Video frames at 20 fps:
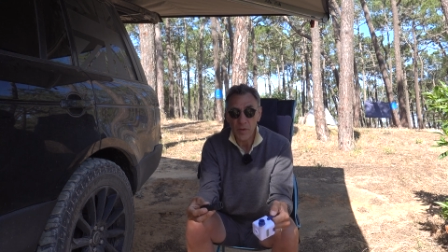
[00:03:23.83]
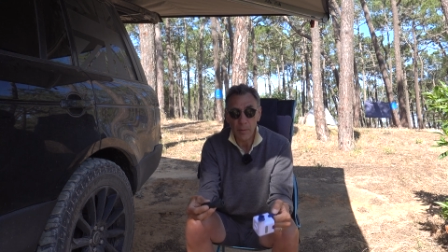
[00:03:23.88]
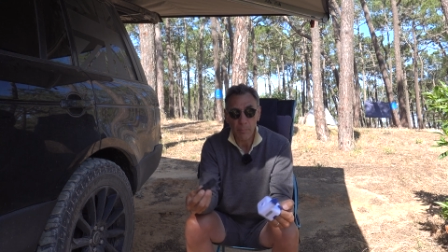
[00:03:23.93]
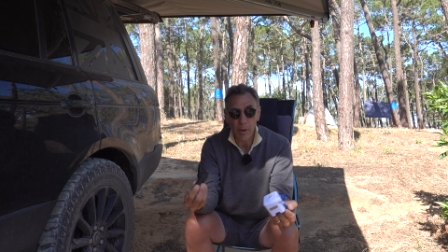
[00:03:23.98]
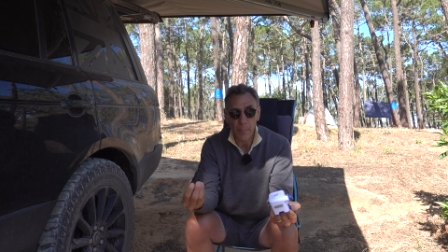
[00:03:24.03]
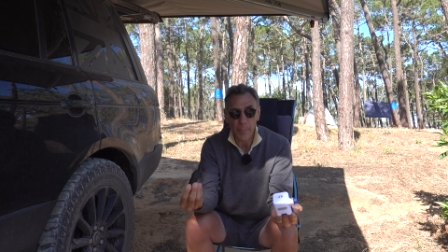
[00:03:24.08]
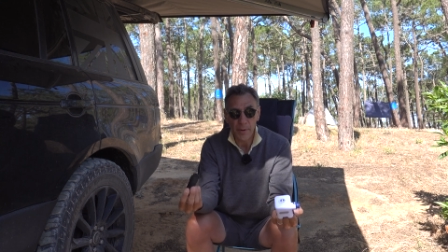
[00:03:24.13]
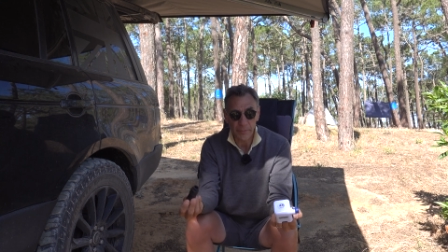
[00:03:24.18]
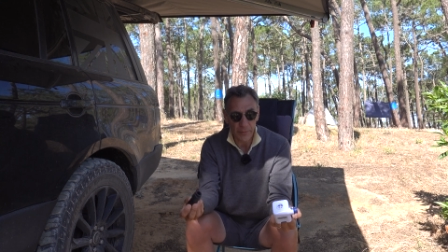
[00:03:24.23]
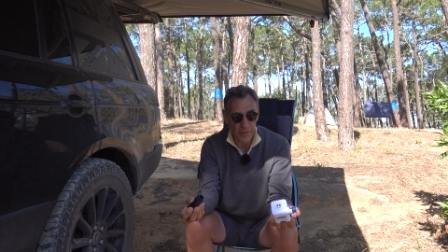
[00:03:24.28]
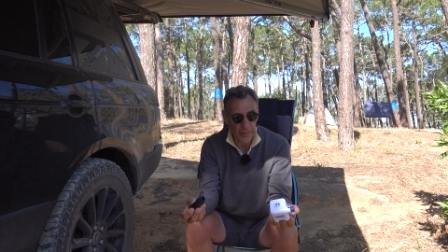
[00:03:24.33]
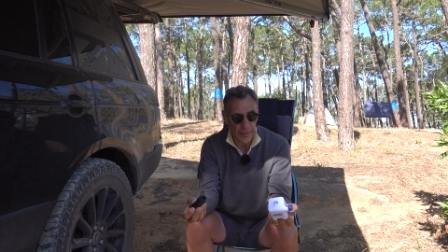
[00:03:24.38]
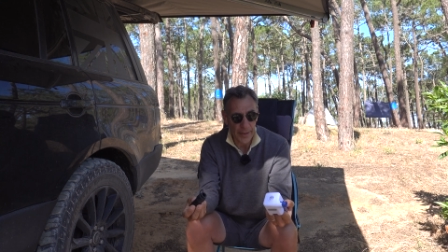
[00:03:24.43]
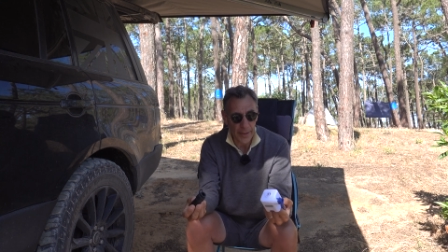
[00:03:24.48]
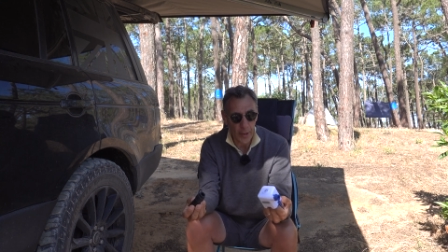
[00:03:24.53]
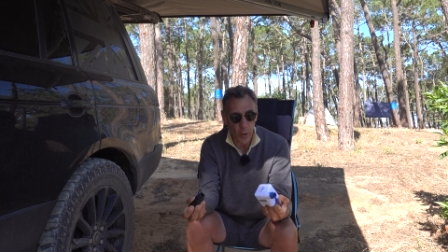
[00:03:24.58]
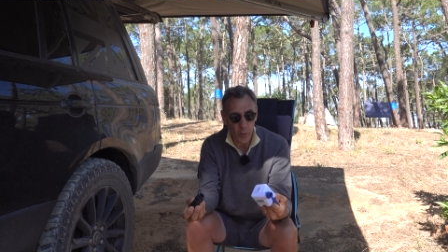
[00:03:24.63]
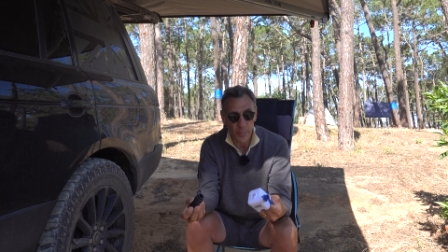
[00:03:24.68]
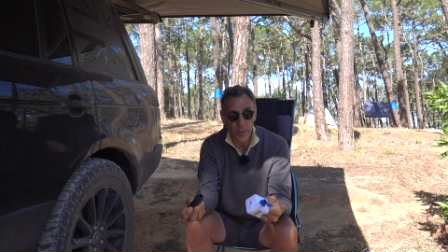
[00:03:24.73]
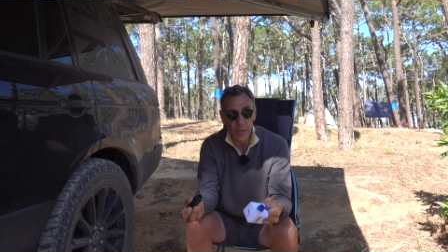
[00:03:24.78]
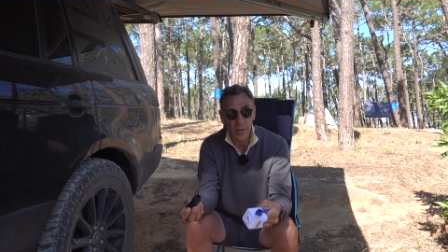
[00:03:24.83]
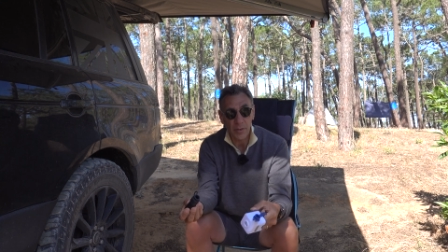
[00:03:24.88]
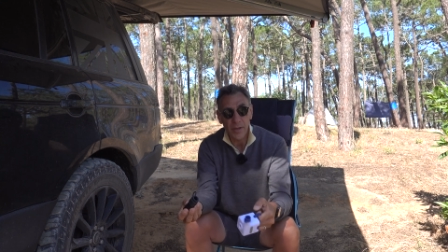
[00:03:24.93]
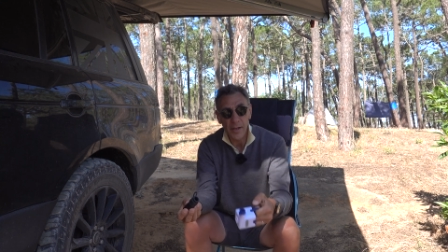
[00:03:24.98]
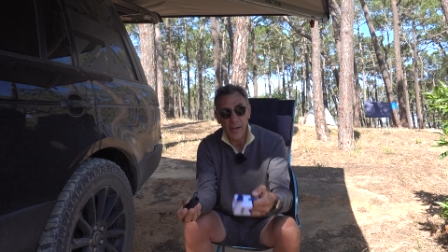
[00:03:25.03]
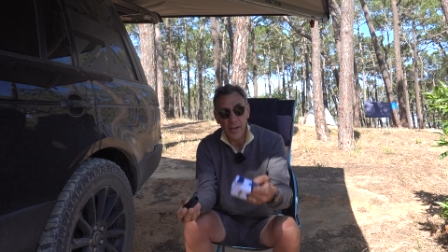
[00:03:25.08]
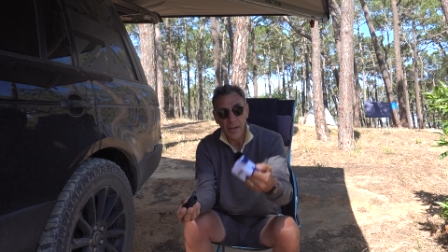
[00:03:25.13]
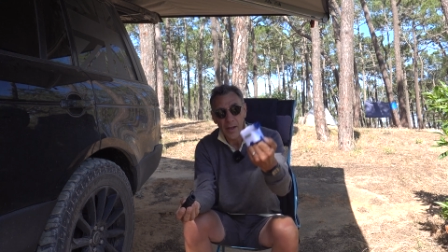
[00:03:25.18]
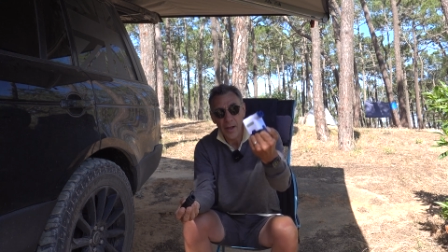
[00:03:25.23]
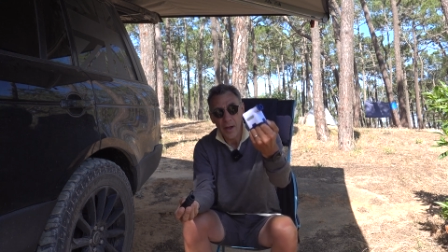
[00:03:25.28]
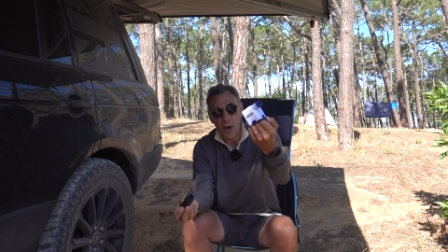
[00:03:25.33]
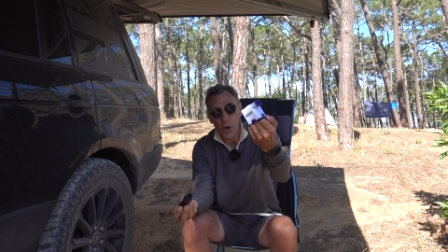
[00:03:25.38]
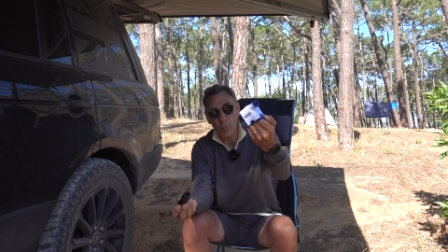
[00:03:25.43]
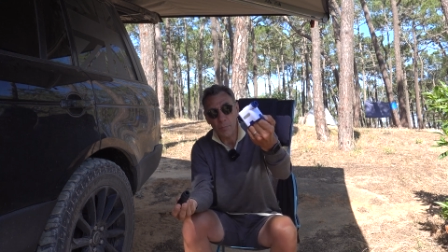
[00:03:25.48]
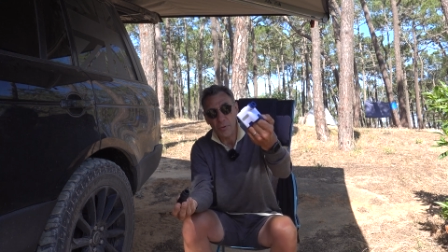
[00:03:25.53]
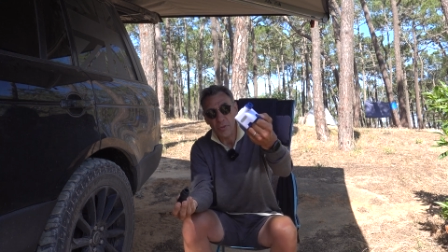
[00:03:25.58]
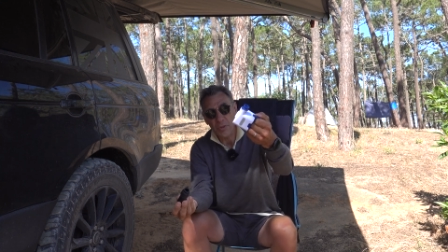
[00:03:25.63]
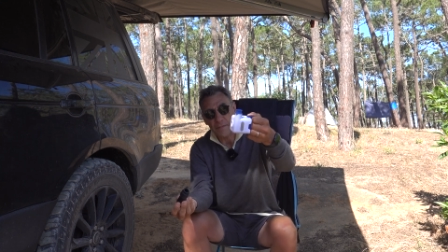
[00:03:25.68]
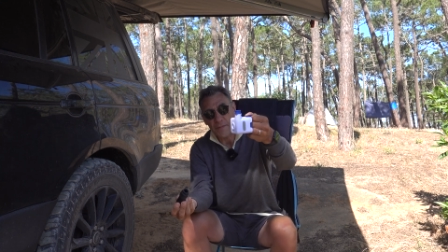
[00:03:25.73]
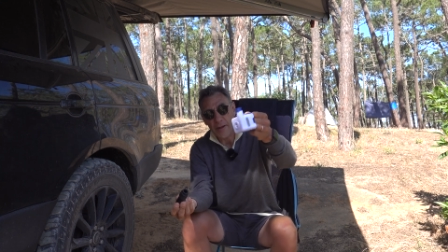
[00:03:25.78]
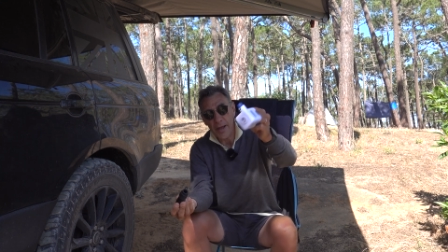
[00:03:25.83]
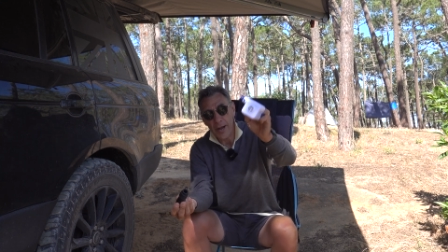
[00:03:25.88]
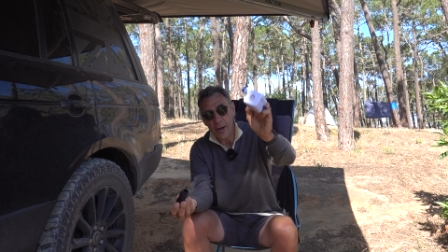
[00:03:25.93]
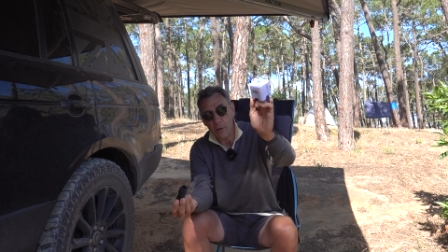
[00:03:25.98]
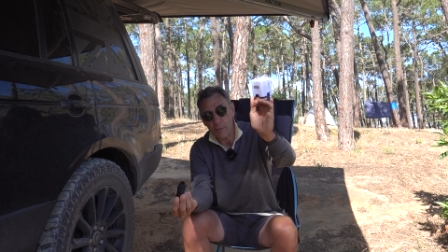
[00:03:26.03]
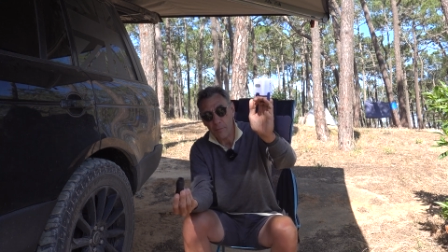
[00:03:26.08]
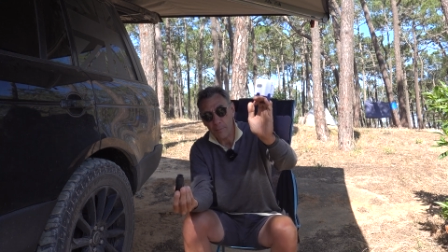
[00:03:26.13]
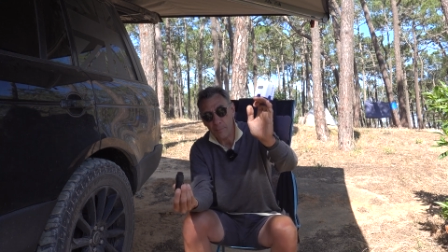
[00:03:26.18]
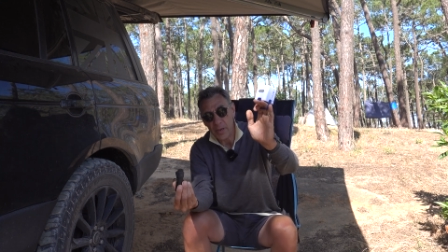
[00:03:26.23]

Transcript: pop everything open the valve,